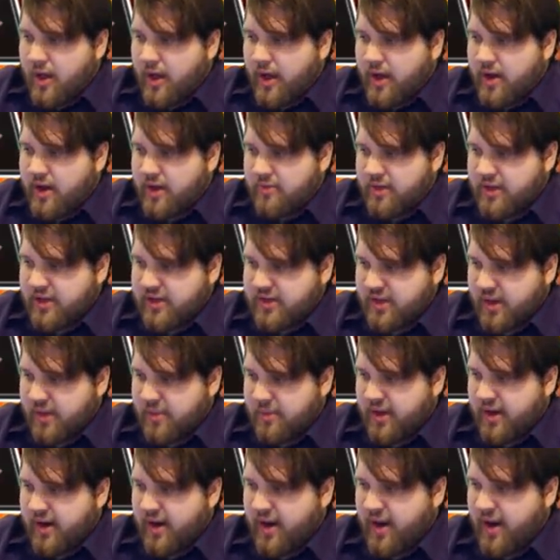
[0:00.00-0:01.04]
That could be
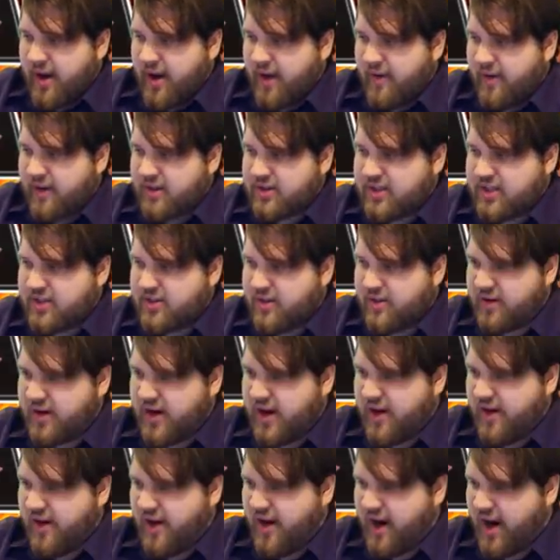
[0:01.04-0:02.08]
something. What does this
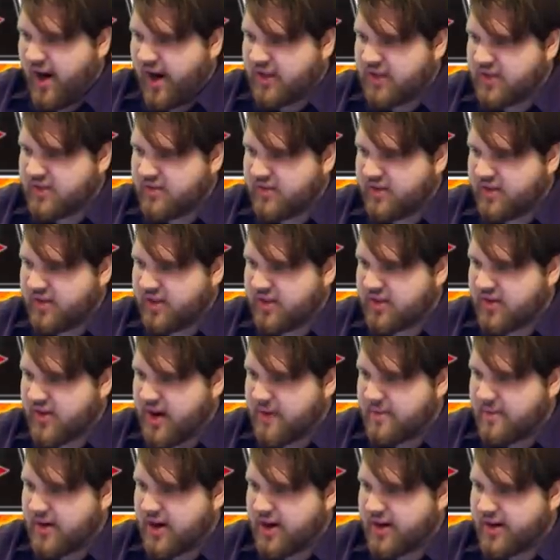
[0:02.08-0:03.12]
one do? Is this one the
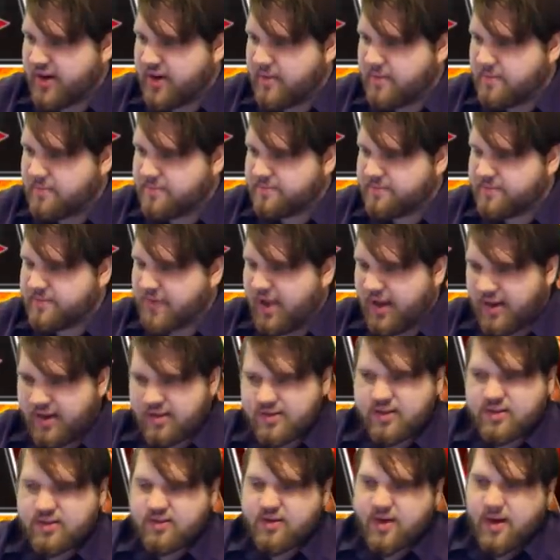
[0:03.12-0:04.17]
Scrap Dragon?
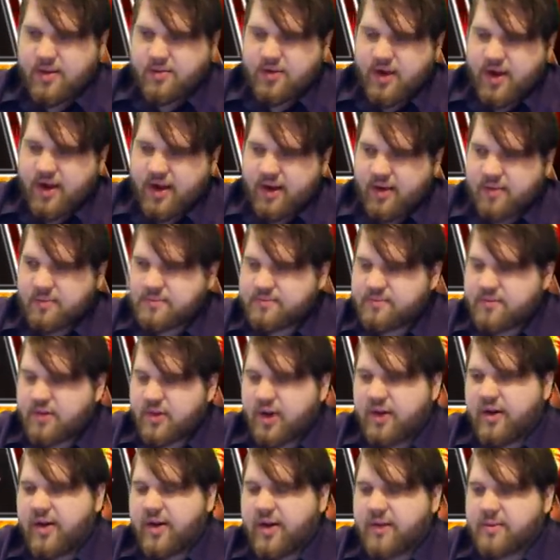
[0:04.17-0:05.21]
It is the Scrap Dragon.
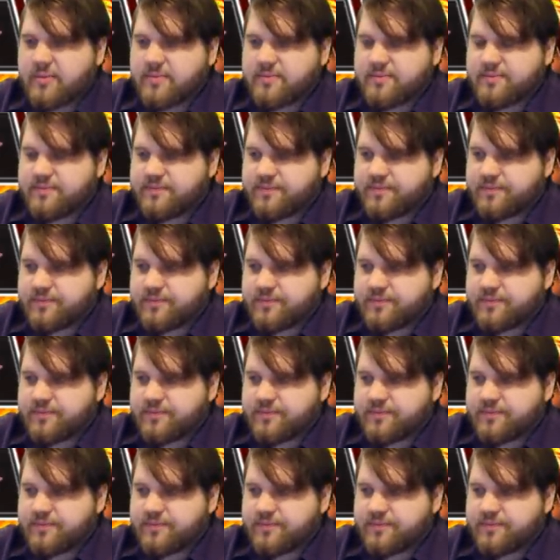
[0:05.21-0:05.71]
Alright.